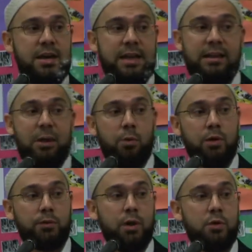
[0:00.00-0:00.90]
that they
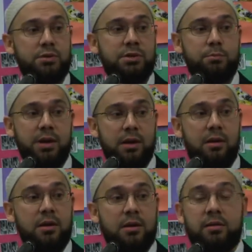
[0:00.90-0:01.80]
will grow to
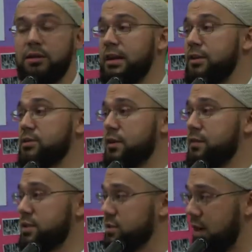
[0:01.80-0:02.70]
be the leaders
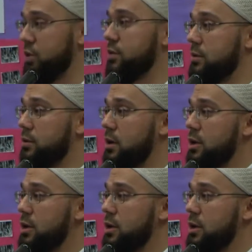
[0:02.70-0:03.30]
of this nation,